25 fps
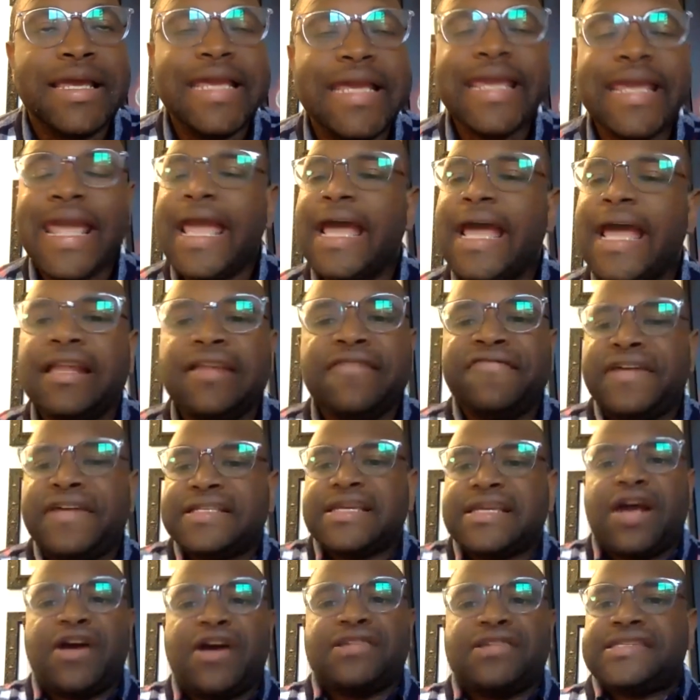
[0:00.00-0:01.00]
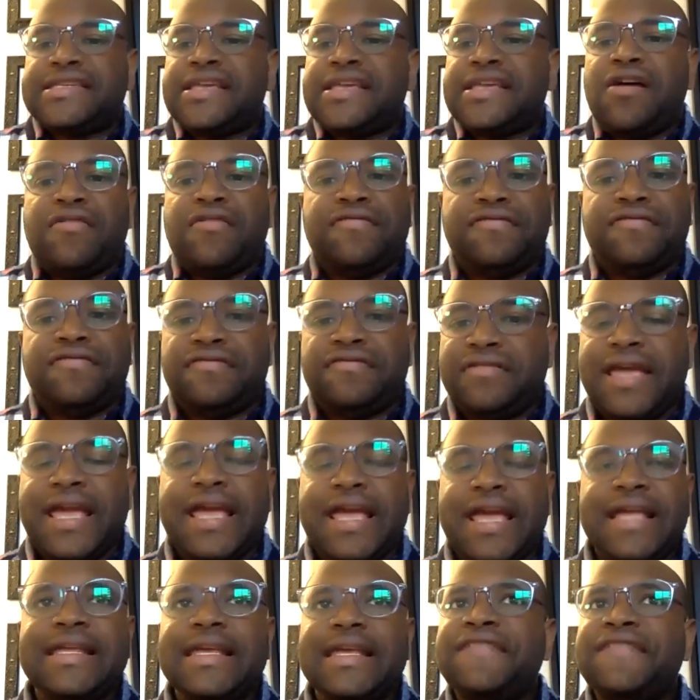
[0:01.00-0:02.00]
it elevates ourselves.
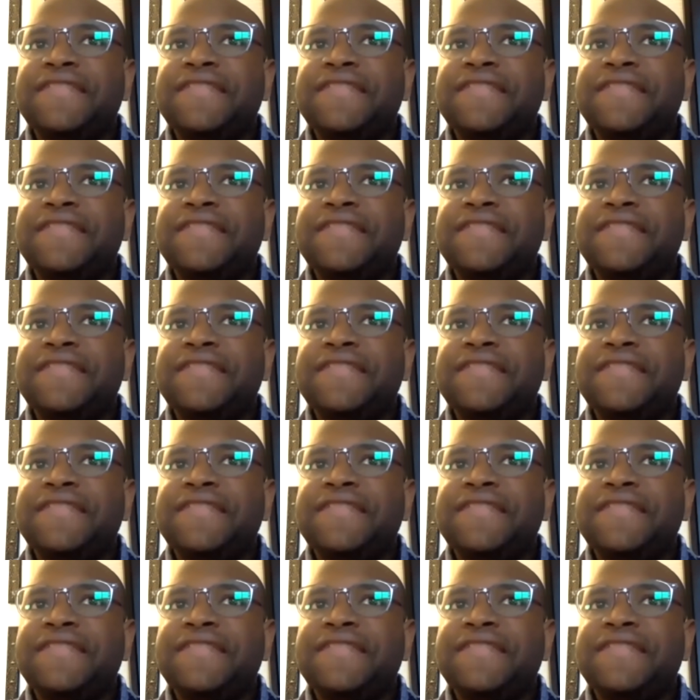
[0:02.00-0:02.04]
And